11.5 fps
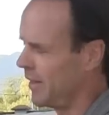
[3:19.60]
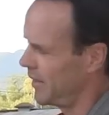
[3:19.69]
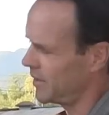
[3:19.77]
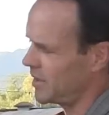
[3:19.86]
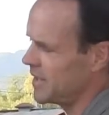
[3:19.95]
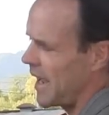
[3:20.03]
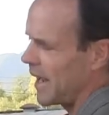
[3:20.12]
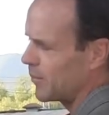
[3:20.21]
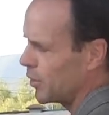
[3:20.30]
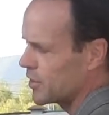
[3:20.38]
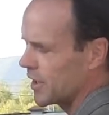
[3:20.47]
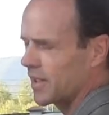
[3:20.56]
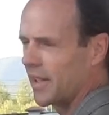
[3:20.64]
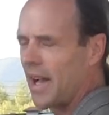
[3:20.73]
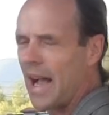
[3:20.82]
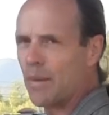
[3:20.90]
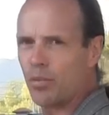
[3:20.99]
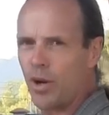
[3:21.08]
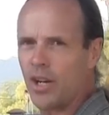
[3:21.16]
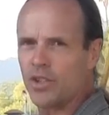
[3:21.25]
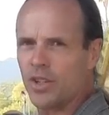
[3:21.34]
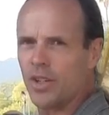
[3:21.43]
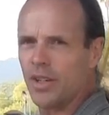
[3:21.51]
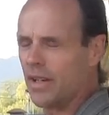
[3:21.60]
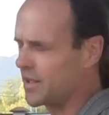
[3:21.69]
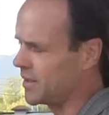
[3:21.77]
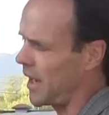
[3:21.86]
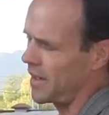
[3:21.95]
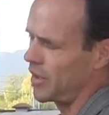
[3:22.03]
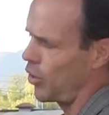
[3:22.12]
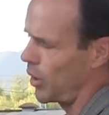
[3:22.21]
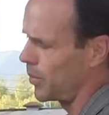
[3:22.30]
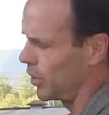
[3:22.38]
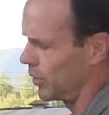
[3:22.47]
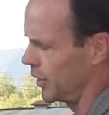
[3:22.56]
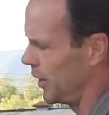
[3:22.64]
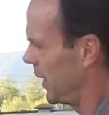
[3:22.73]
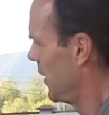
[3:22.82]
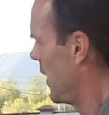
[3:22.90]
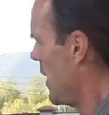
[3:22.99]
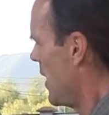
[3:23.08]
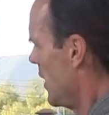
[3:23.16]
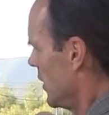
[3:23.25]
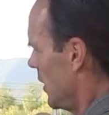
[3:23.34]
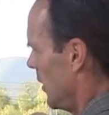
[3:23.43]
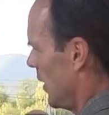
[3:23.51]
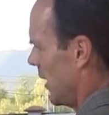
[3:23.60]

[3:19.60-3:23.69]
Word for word: This is not particularly high pressure and it's not an orbital unit.